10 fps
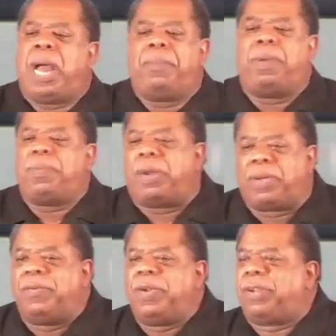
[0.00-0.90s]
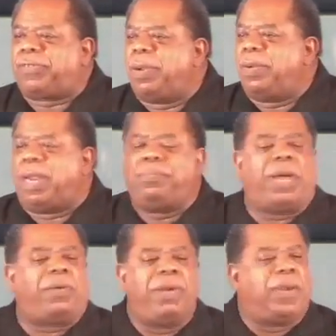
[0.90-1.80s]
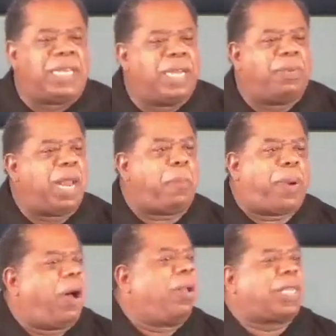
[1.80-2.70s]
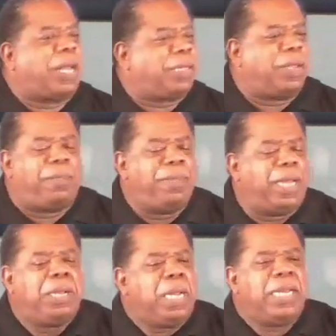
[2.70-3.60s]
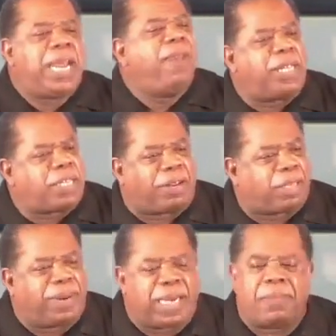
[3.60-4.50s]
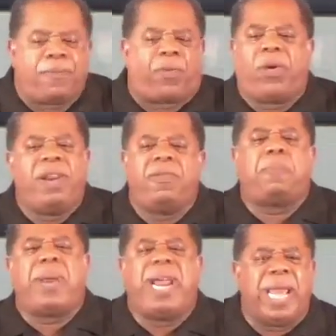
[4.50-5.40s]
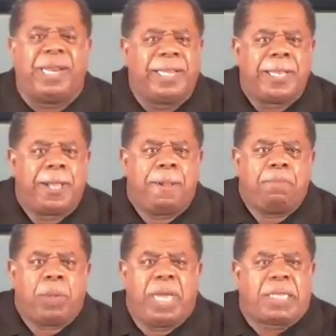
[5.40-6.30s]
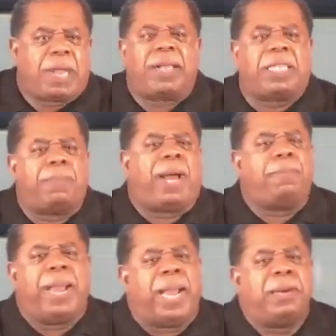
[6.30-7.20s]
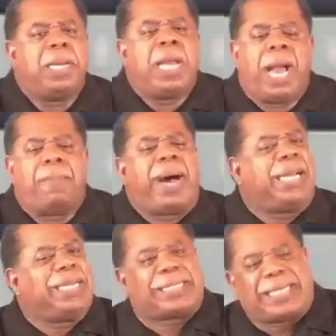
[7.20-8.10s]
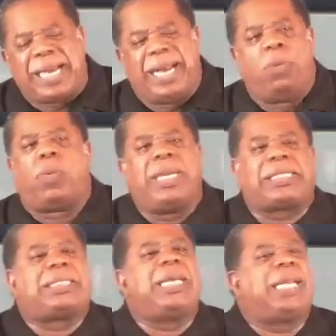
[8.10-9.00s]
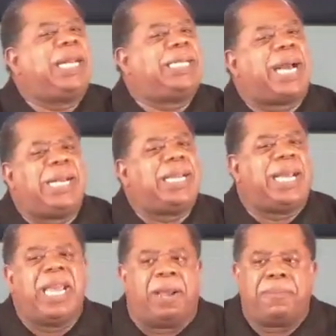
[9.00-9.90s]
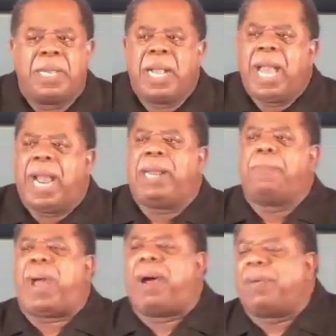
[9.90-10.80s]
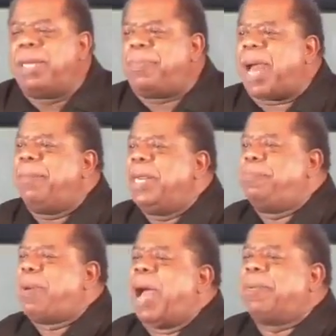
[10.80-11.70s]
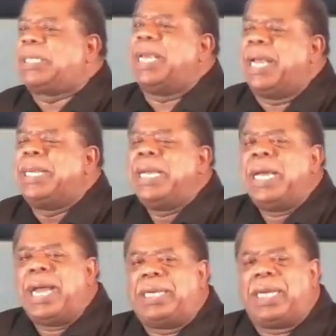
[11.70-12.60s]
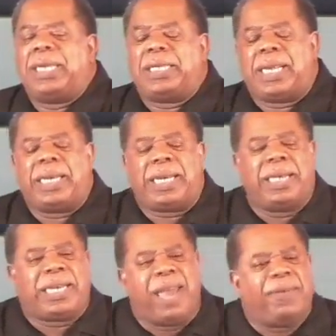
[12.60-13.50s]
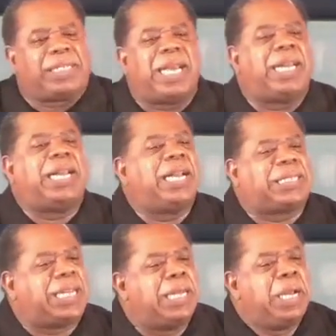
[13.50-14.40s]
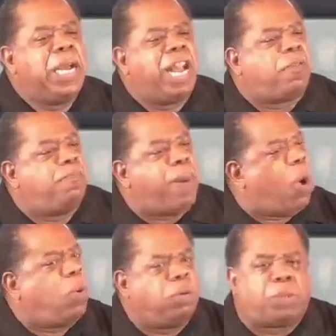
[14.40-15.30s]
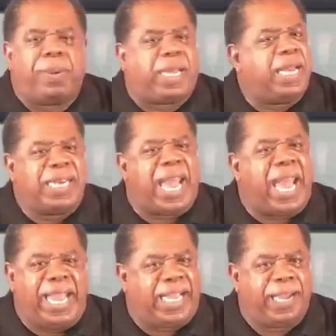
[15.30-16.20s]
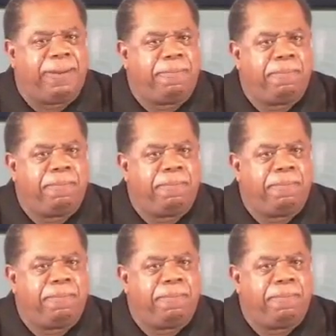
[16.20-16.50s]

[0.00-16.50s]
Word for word: I am not giving you this, I'm not even dealing with that. Paul talked, to, I mean, David talked about that. Before he repented, he talked about, man, about his sin and what his sin had done to him. And the Bible, the Bible said, and that, that David said that his, sin, his bones begin to ache.